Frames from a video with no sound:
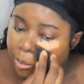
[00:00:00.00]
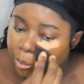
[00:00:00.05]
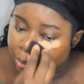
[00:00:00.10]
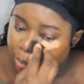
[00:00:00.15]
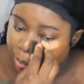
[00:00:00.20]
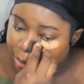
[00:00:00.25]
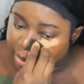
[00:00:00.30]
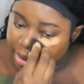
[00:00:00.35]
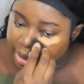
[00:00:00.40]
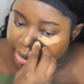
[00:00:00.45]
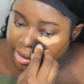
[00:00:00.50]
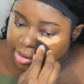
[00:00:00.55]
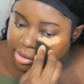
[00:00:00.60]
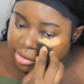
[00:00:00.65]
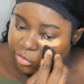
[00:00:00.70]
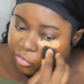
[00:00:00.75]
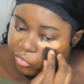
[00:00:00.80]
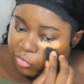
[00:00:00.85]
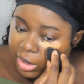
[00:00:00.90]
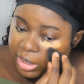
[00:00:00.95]
But the
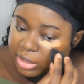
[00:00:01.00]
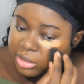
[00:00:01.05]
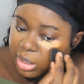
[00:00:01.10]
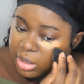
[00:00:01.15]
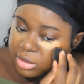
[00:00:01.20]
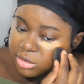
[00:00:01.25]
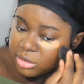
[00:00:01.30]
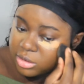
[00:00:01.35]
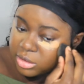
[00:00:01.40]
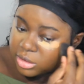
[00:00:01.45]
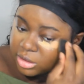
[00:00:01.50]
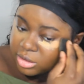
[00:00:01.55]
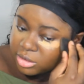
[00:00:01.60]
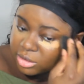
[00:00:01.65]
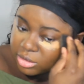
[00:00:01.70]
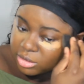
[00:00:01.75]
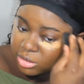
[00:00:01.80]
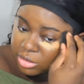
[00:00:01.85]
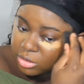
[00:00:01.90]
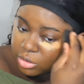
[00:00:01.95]
fact that this
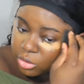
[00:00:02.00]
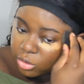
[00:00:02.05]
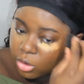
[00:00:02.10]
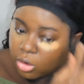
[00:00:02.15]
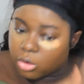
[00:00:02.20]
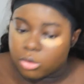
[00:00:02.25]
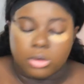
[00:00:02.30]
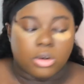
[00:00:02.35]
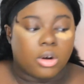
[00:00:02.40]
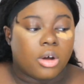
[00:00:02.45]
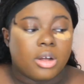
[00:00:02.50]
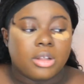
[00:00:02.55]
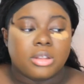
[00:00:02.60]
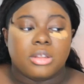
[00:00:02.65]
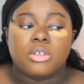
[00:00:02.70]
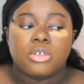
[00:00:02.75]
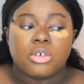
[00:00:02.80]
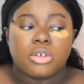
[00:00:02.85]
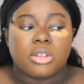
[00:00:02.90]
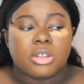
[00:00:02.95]
is still going on,
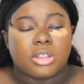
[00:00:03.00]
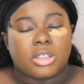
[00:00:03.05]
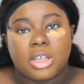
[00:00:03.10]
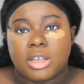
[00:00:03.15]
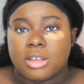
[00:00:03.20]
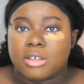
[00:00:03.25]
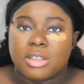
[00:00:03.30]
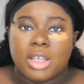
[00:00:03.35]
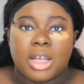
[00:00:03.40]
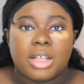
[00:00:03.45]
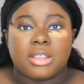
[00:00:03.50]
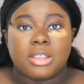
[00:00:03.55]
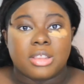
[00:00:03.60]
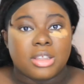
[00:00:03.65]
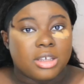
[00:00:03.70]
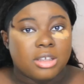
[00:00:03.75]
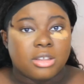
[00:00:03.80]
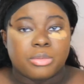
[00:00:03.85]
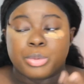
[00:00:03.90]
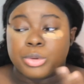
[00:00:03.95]
these are the things that
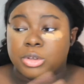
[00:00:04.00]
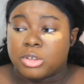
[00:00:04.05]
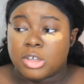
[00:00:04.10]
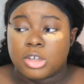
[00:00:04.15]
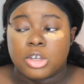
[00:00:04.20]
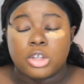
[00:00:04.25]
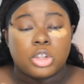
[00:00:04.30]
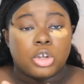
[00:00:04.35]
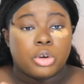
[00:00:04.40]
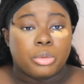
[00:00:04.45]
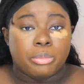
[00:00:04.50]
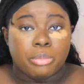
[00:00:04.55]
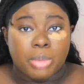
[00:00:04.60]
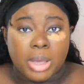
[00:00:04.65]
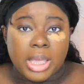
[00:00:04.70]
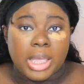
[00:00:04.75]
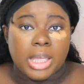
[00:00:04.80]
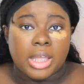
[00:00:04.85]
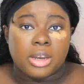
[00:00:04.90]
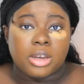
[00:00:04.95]
these particular
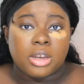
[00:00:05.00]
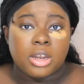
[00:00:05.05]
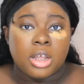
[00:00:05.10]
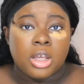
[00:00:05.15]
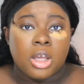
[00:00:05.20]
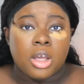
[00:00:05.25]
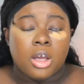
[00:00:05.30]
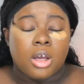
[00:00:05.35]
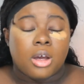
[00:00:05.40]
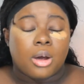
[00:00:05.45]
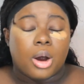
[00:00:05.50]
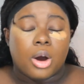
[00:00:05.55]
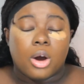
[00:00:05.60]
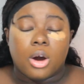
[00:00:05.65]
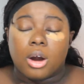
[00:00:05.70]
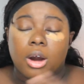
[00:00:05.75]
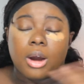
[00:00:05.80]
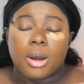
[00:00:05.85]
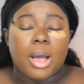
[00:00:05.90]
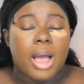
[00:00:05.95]
men,
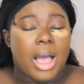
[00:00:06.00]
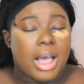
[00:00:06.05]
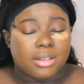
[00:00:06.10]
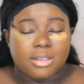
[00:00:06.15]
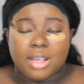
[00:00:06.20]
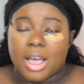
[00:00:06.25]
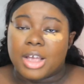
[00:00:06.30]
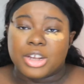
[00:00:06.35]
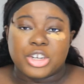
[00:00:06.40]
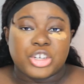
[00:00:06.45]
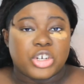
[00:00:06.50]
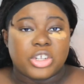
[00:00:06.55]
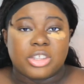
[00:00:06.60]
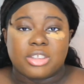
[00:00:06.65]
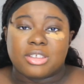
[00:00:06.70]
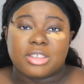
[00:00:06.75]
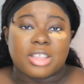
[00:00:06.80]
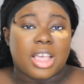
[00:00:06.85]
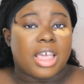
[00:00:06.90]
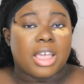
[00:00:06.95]
or as I should
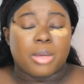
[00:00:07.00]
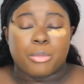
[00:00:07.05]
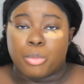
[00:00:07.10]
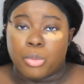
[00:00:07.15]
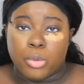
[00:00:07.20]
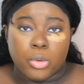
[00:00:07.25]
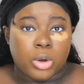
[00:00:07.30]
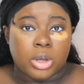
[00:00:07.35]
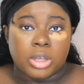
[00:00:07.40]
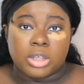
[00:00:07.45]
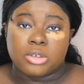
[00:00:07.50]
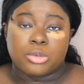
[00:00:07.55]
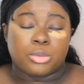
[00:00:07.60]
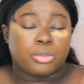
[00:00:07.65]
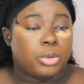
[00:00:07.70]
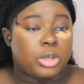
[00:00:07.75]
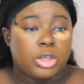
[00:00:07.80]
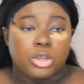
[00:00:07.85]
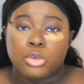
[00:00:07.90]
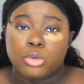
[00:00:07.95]
say, boys,
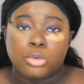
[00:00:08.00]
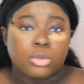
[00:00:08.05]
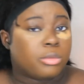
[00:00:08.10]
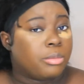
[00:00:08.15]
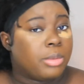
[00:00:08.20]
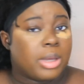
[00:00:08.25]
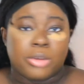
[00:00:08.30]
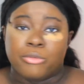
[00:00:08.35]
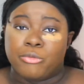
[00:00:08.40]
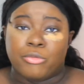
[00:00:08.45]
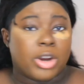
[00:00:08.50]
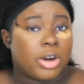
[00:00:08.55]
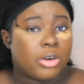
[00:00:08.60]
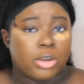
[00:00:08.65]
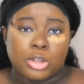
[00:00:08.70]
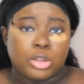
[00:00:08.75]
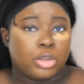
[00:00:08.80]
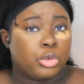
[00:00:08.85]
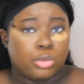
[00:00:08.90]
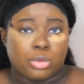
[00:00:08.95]
we use men very
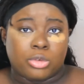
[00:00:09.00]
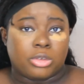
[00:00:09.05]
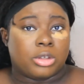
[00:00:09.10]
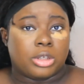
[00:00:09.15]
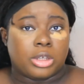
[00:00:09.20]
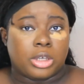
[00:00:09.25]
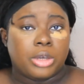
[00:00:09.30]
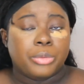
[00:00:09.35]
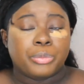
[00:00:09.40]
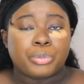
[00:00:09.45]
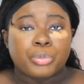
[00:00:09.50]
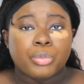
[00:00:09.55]
loosely,